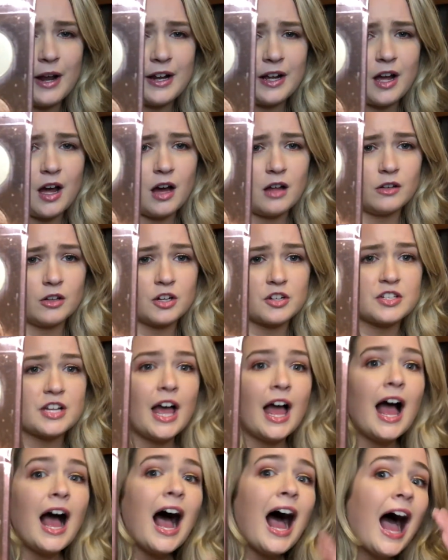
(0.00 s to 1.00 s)
colors.
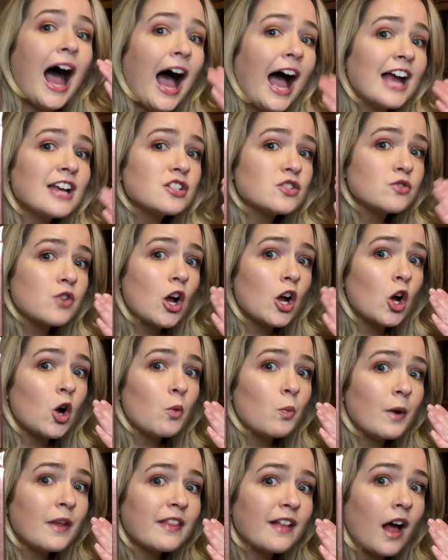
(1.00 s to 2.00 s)
I struggle
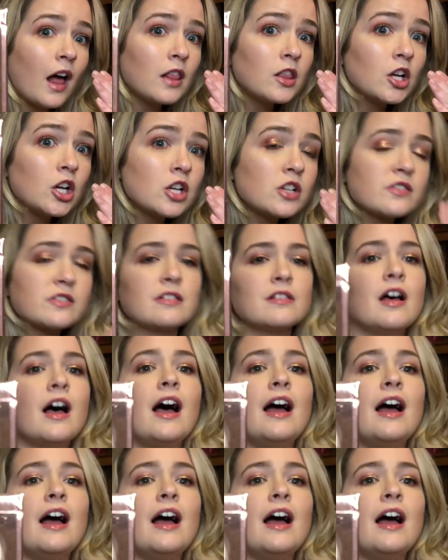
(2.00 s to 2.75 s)
with colors.